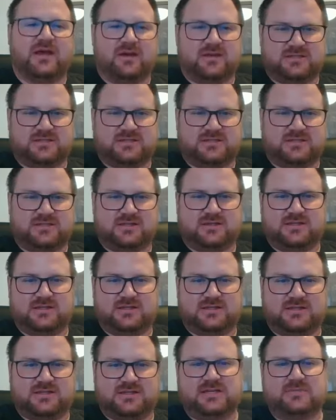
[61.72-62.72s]
else on
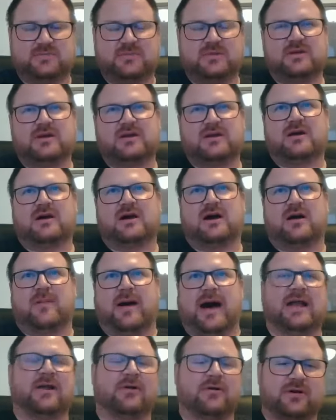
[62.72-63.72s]
this team.
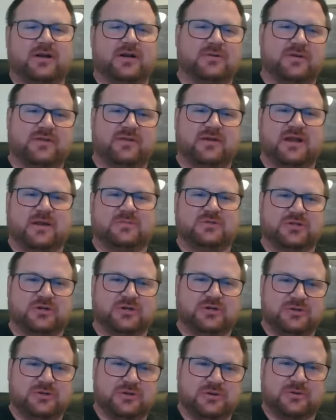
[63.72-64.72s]
I don't agree with it. I'm sure
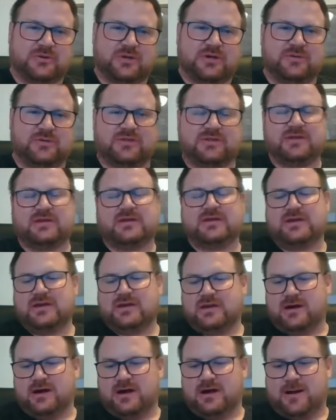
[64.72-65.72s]
you don't agree with it.
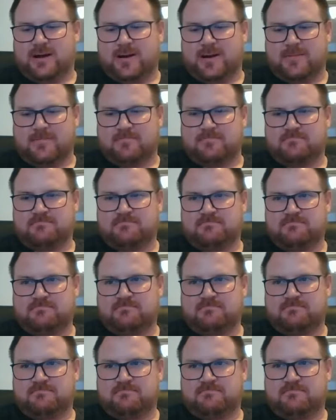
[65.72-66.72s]

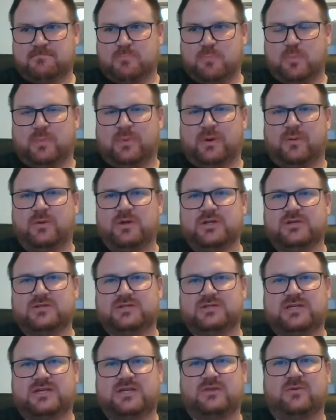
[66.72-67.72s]
But when you
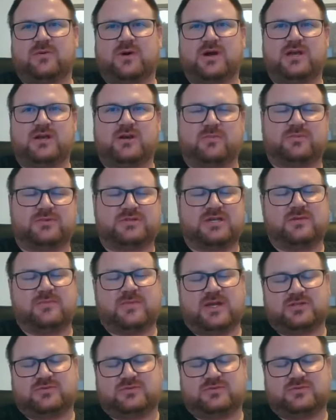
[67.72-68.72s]
see the way your
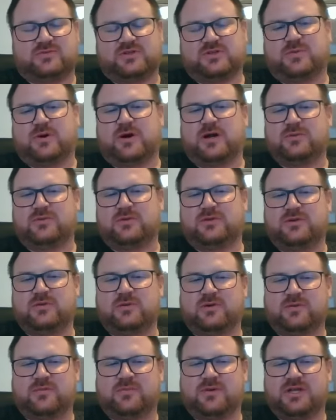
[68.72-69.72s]
teammates responded with you
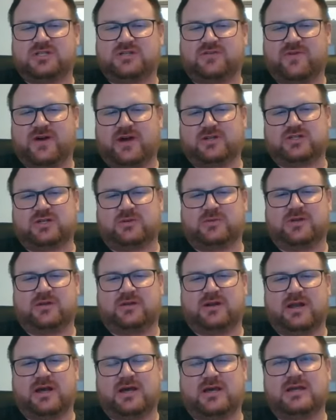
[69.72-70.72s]
on the bench in foul trouble the other
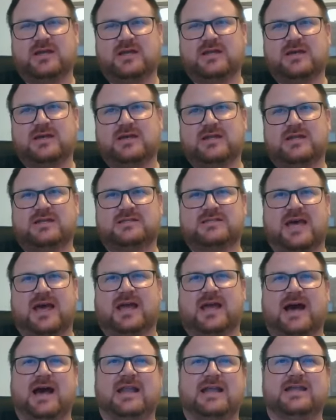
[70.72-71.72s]
night, does that
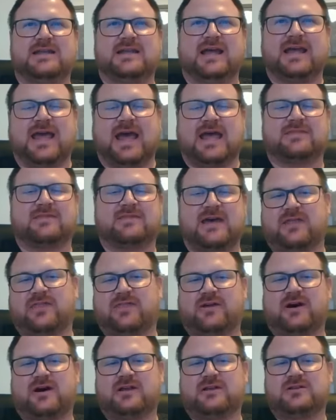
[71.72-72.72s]
kind of negate that
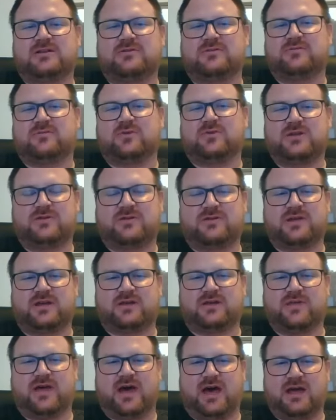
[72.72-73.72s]
thought? What do you think
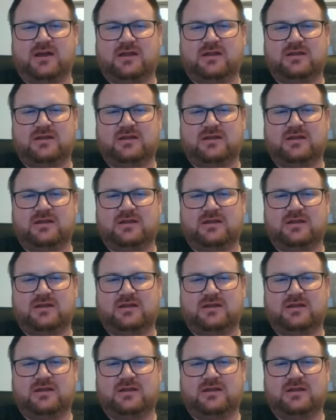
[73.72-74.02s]
of that?